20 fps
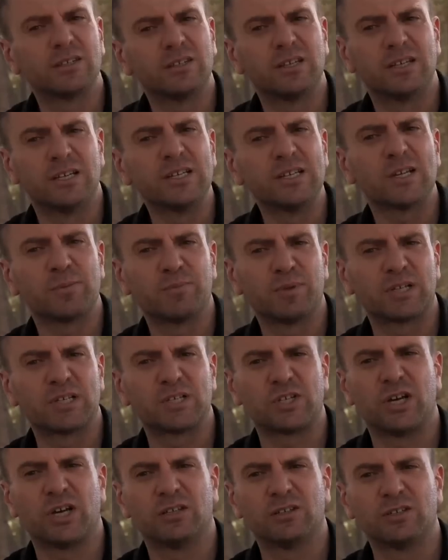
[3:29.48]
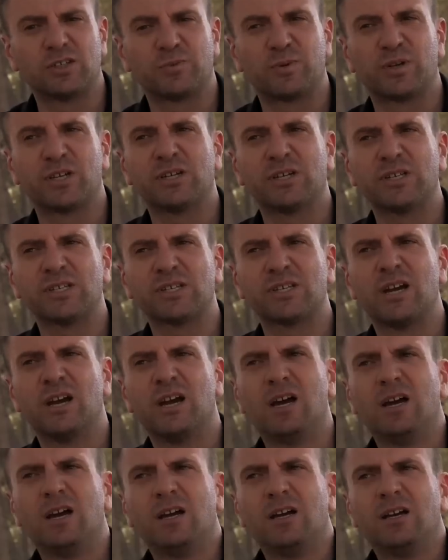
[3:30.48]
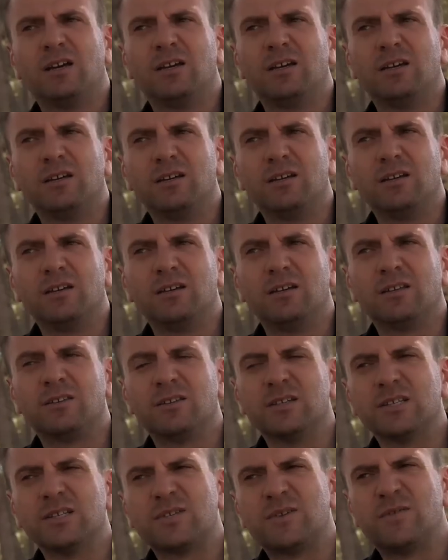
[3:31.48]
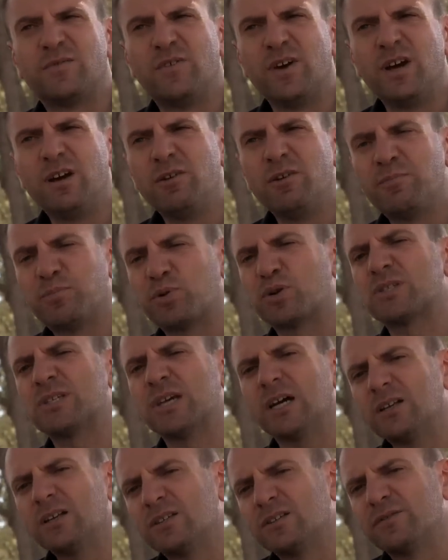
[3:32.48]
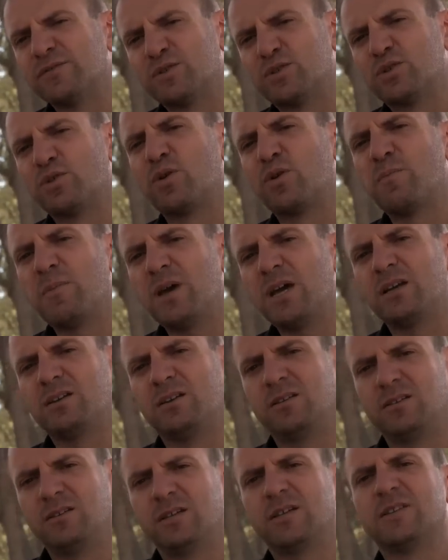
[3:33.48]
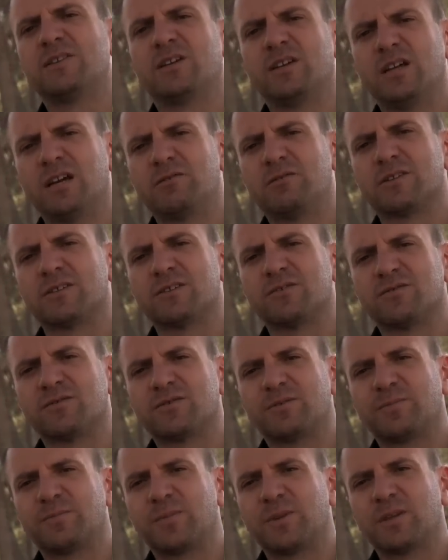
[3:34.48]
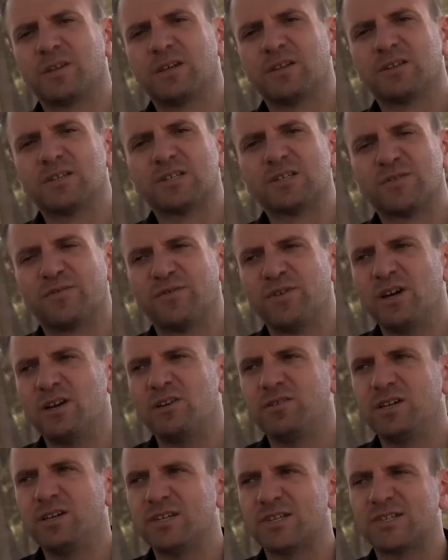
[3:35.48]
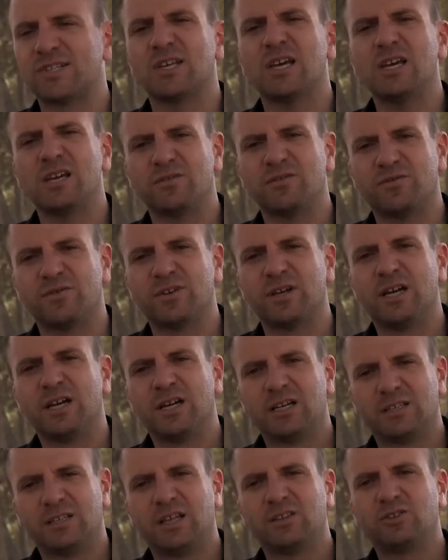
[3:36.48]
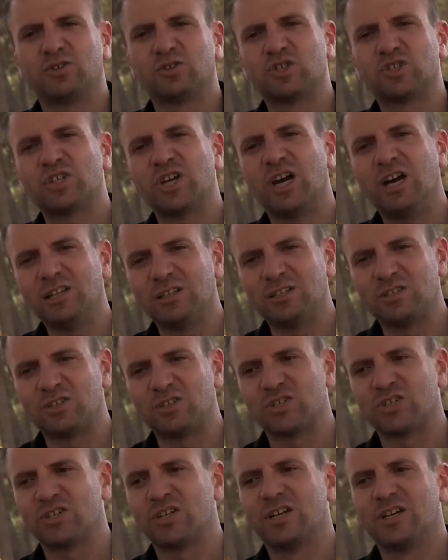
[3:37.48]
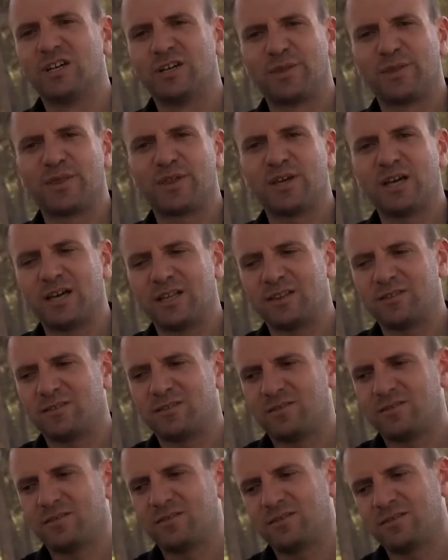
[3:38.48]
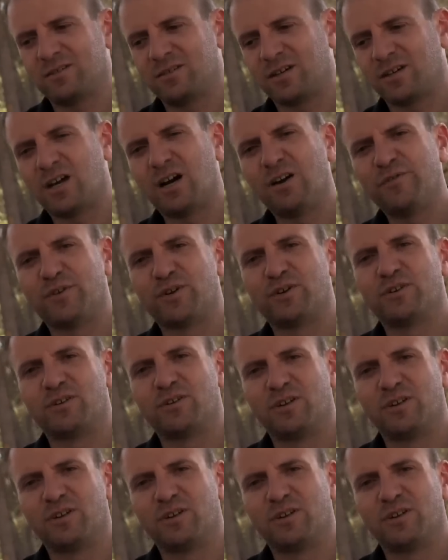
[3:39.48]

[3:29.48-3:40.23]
It is a big challenge because it is very protective to remain in the narrative. It is very safe not to challenge that cover